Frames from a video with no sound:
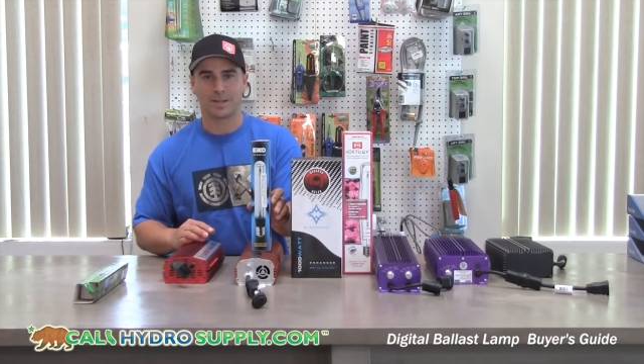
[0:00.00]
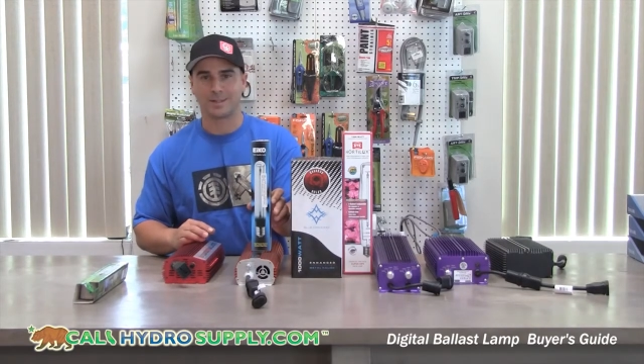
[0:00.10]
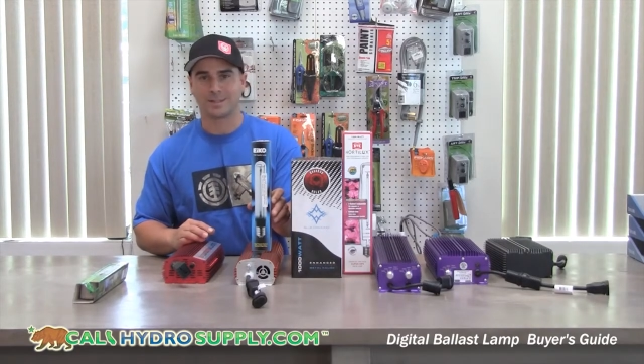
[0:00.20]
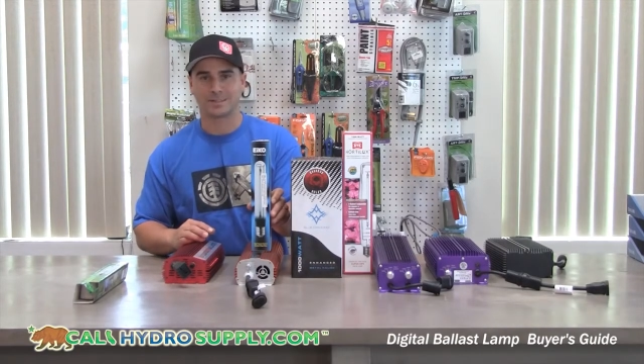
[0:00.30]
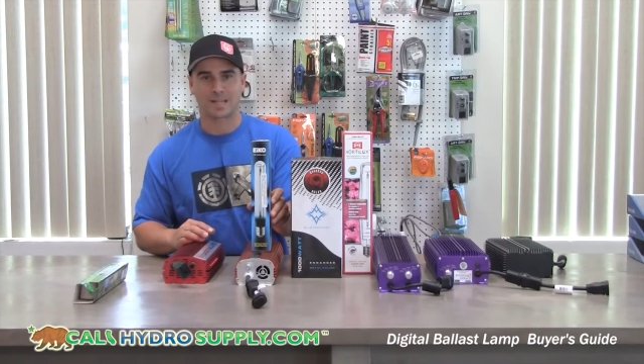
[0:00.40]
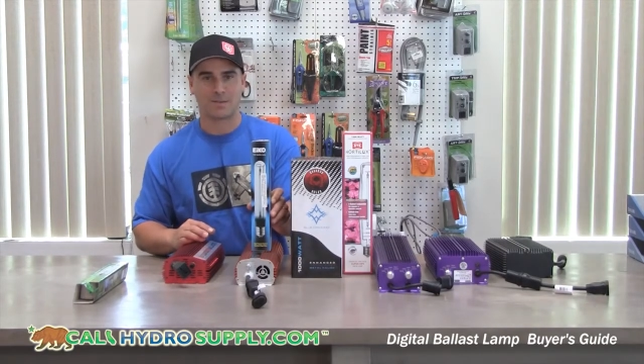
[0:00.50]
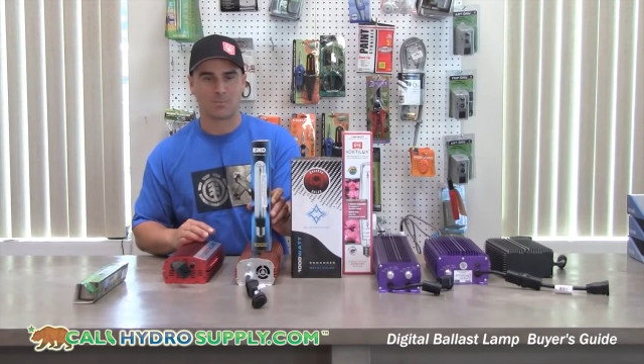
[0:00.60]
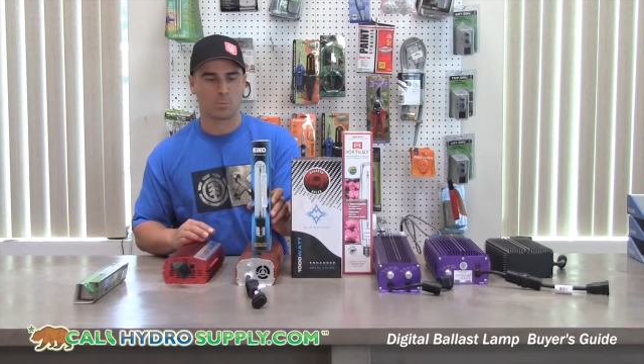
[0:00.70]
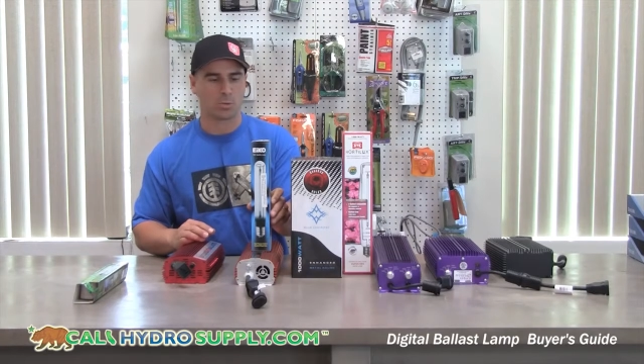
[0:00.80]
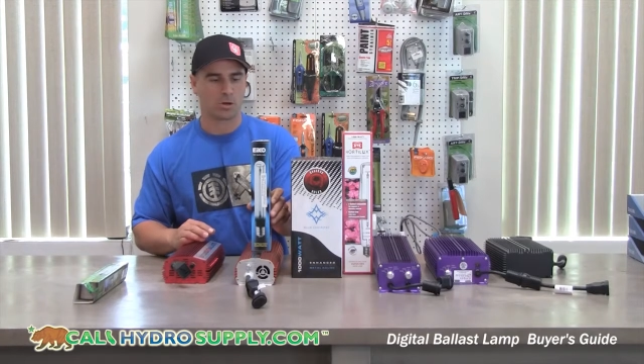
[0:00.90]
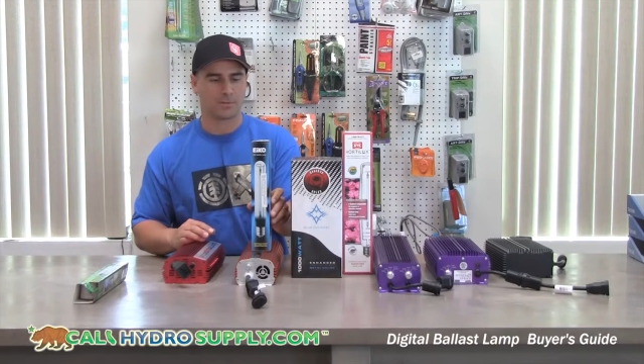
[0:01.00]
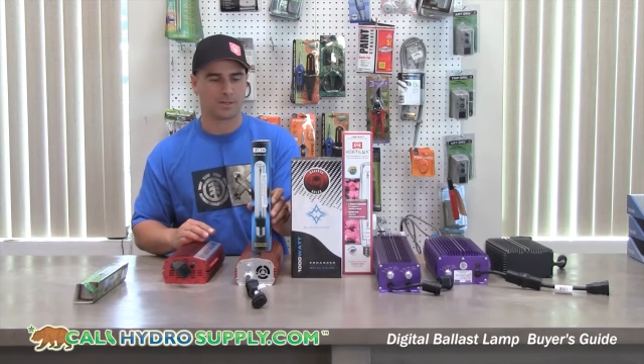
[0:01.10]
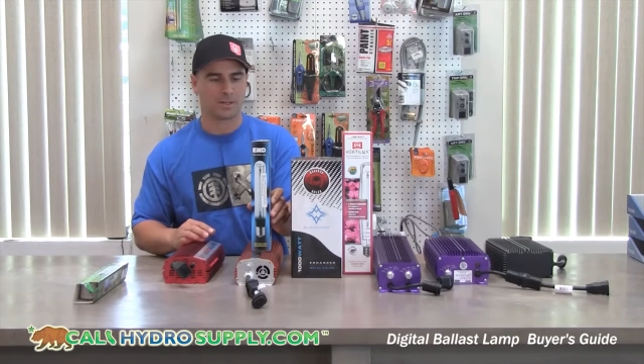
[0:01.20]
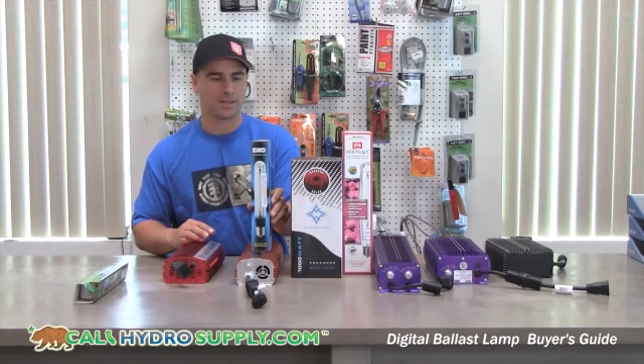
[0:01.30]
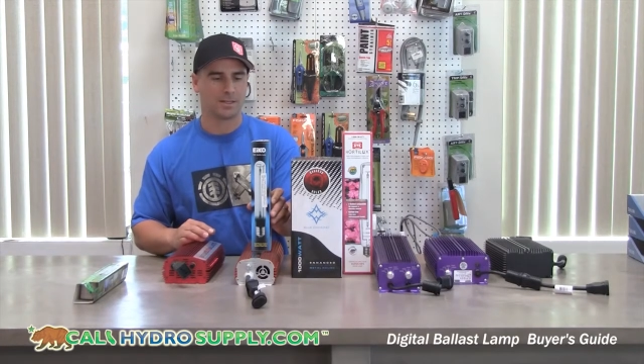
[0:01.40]
but it does have more of
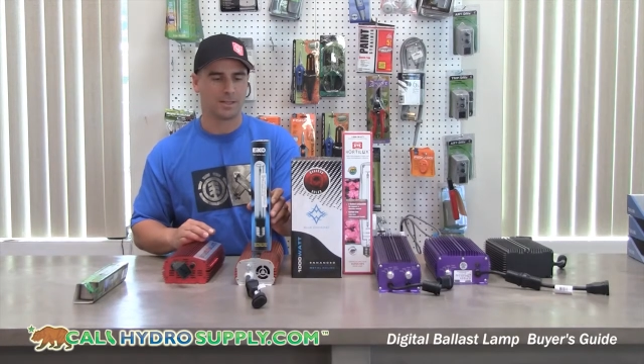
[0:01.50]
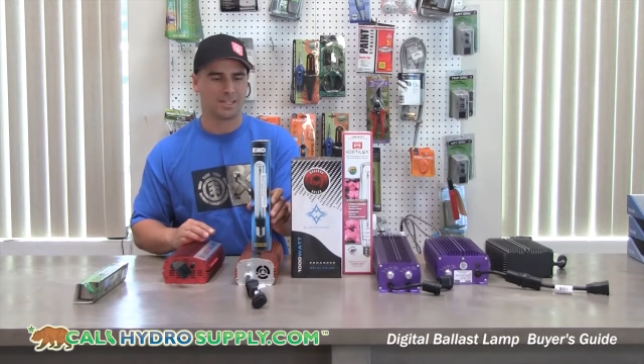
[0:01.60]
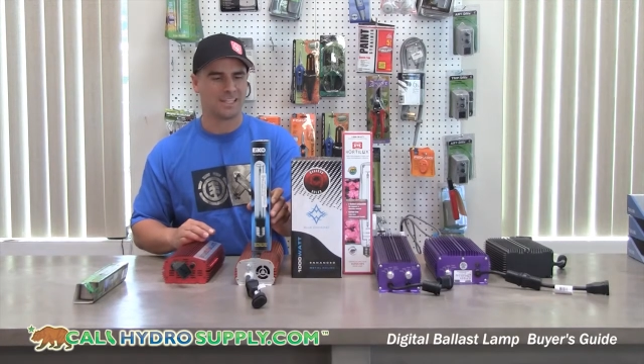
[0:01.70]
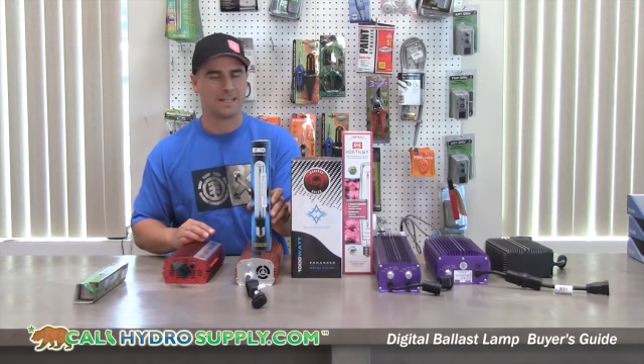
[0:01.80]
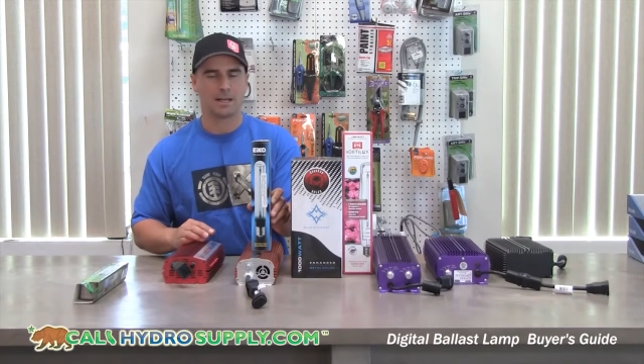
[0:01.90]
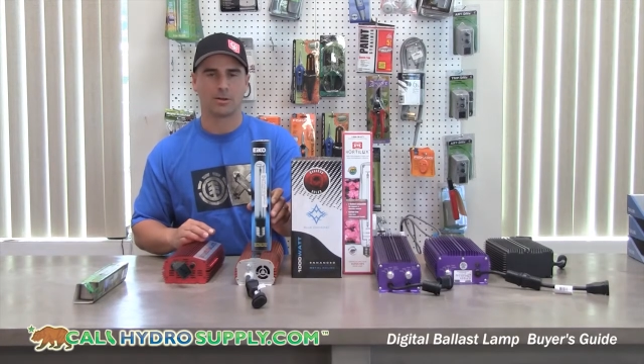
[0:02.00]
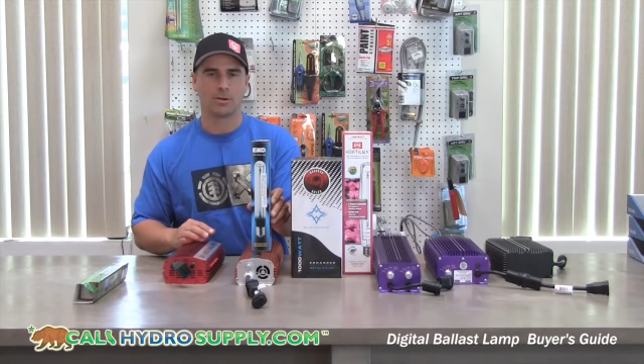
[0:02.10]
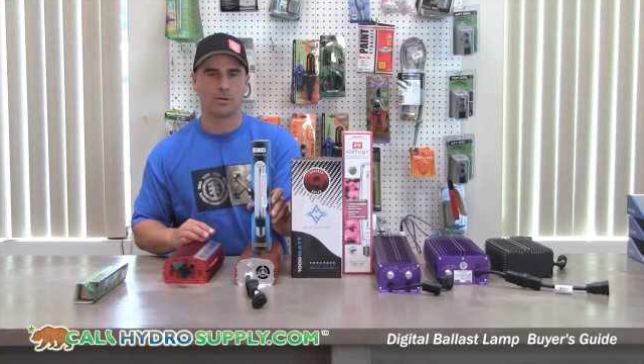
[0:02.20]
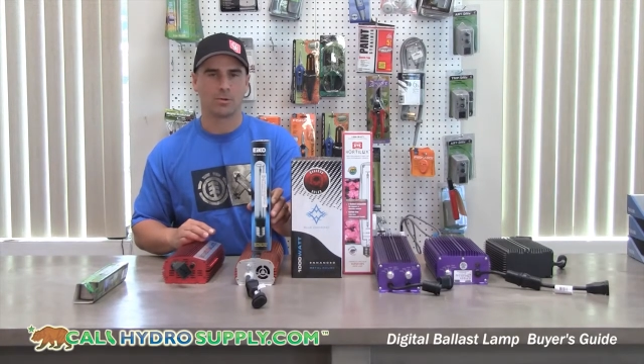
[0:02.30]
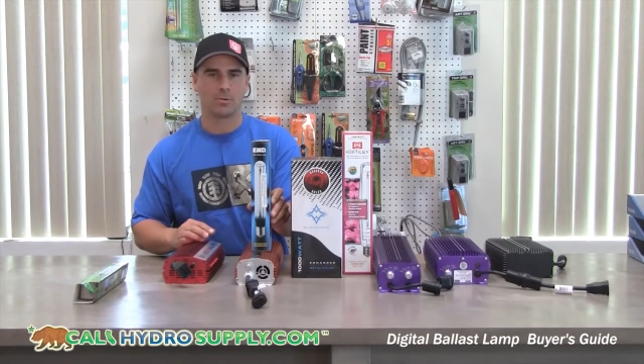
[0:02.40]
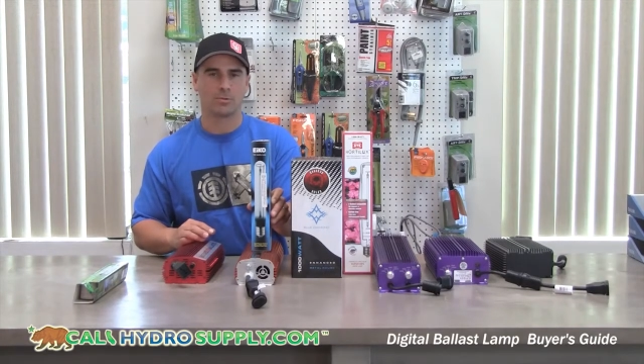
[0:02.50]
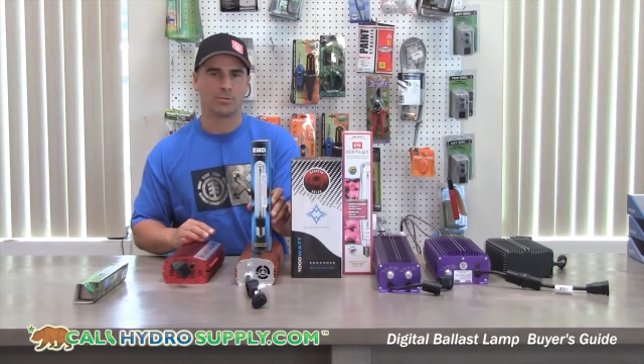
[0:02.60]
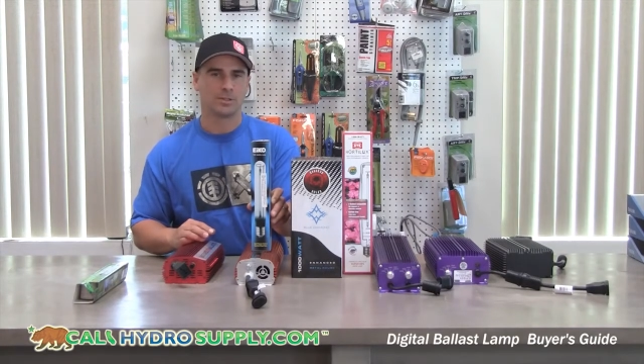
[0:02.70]
a yellow